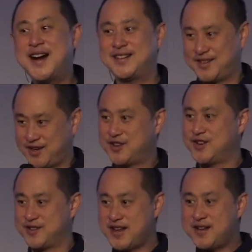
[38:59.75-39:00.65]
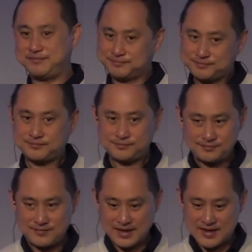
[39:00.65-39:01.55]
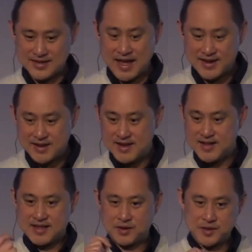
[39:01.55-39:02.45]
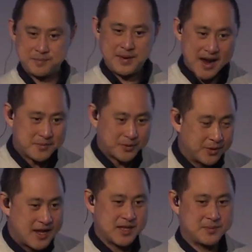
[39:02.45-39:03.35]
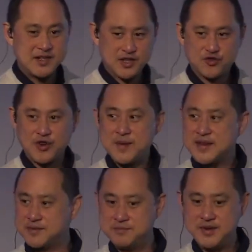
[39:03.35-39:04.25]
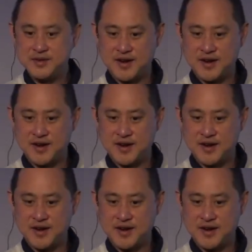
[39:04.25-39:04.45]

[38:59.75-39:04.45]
Did you know that the Bible has been described as a mirror